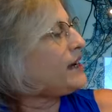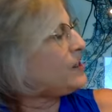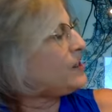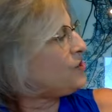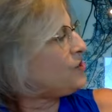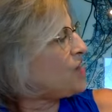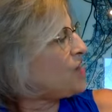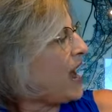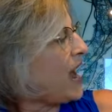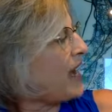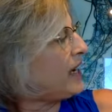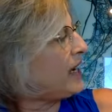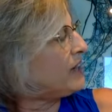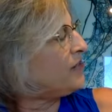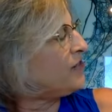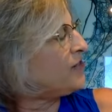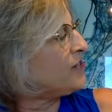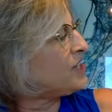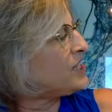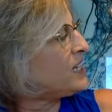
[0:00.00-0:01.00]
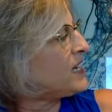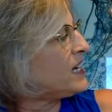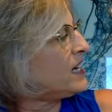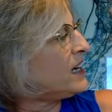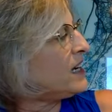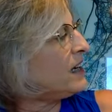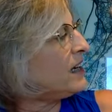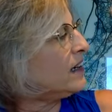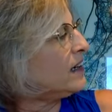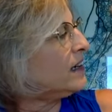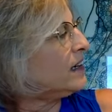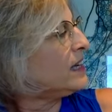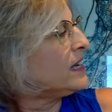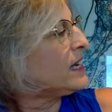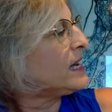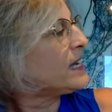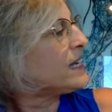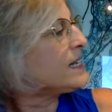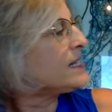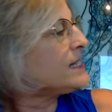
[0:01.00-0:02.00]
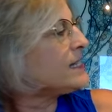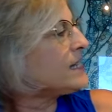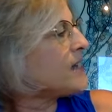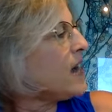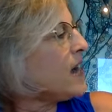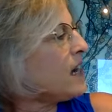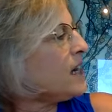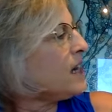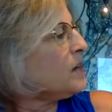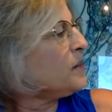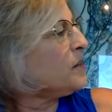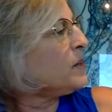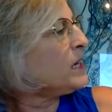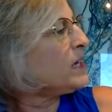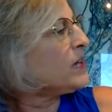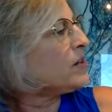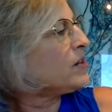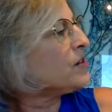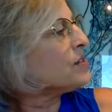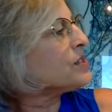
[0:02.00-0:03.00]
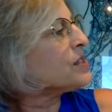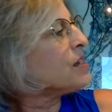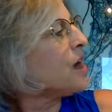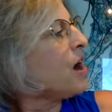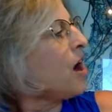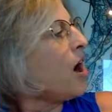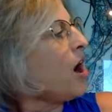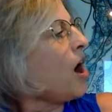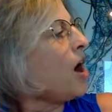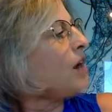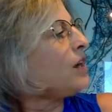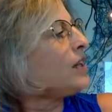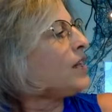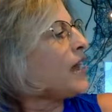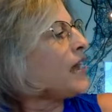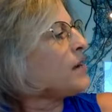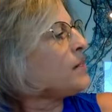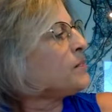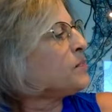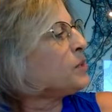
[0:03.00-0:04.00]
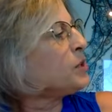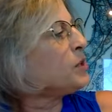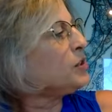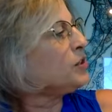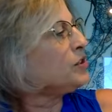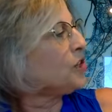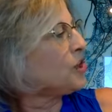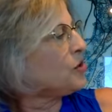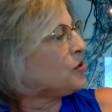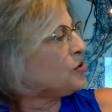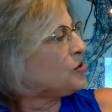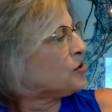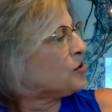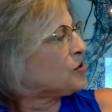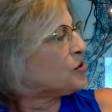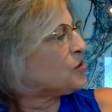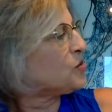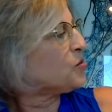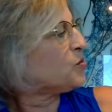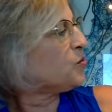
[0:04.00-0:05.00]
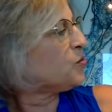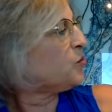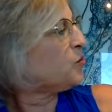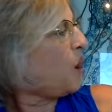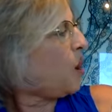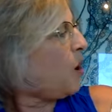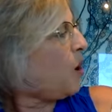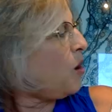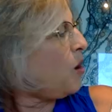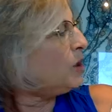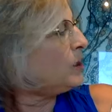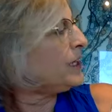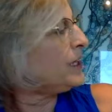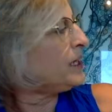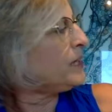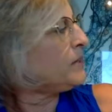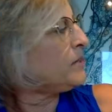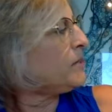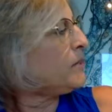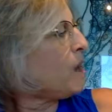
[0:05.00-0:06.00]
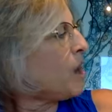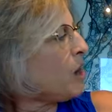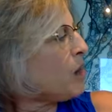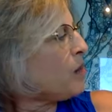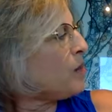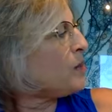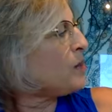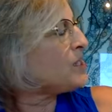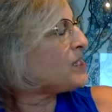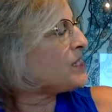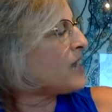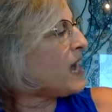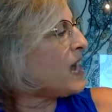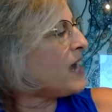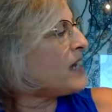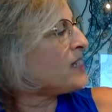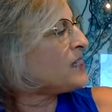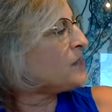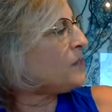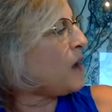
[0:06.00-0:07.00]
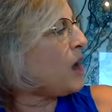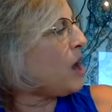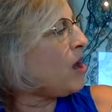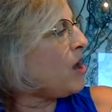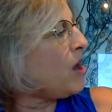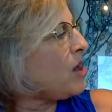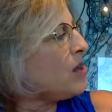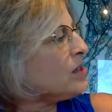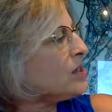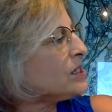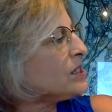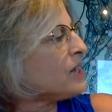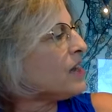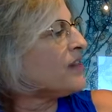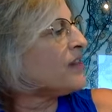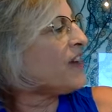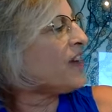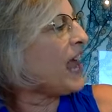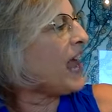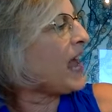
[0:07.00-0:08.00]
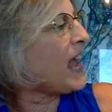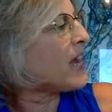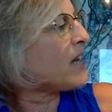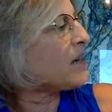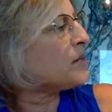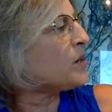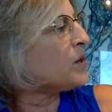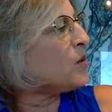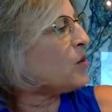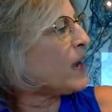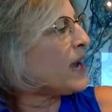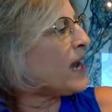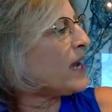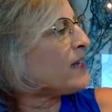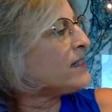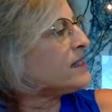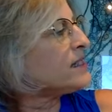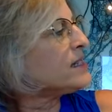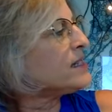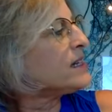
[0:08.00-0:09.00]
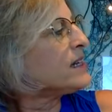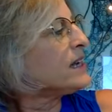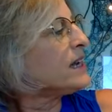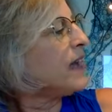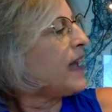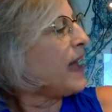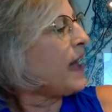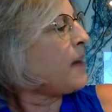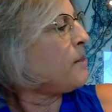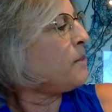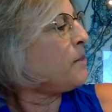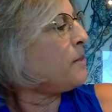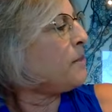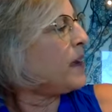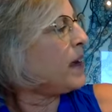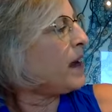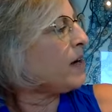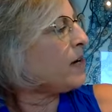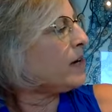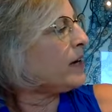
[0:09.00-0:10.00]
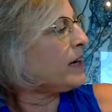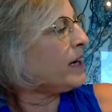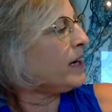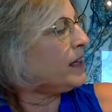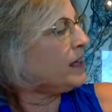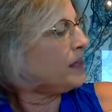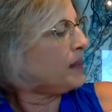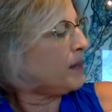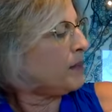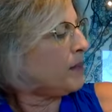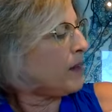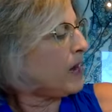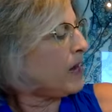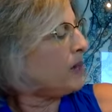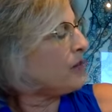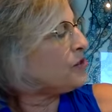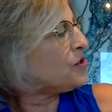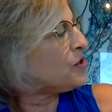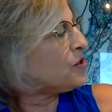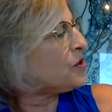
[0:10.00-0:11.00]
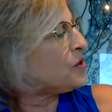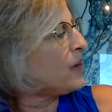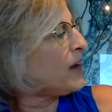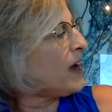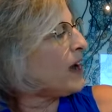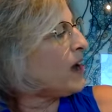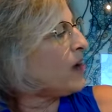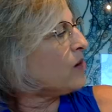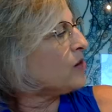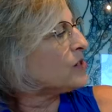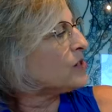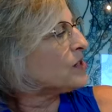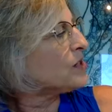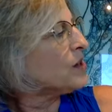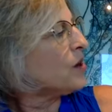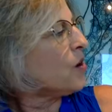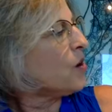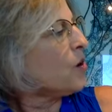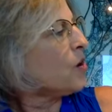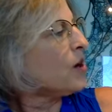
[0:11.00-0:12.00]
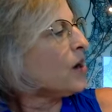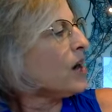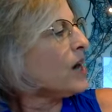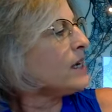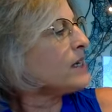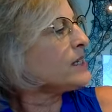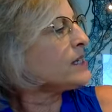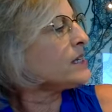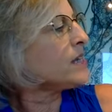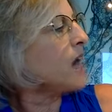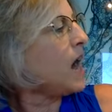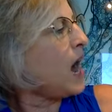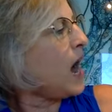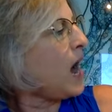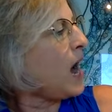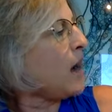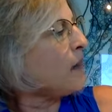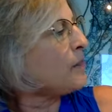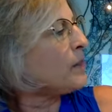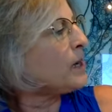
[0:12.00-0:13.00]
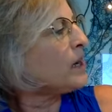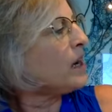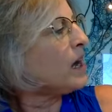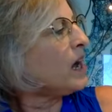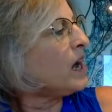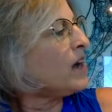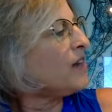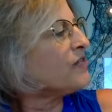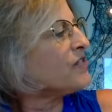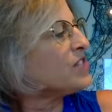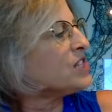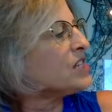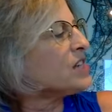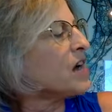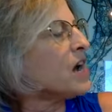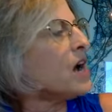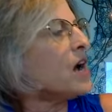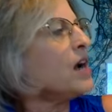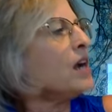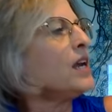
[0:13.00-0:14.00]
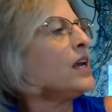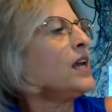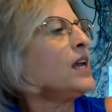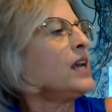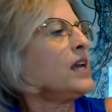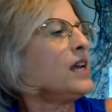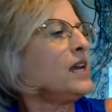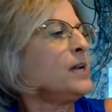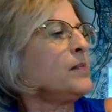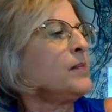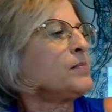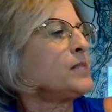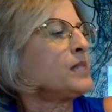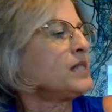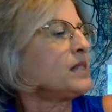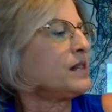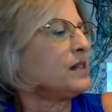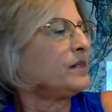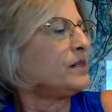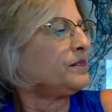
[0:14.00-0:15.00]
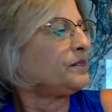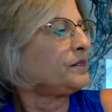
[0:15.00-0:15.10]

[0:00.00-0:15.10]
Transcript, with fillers: and jagged for digging. Dung beetles are like bulldozers rolling marble sized balls of animal waste and burying them underground or on top of dung heaps.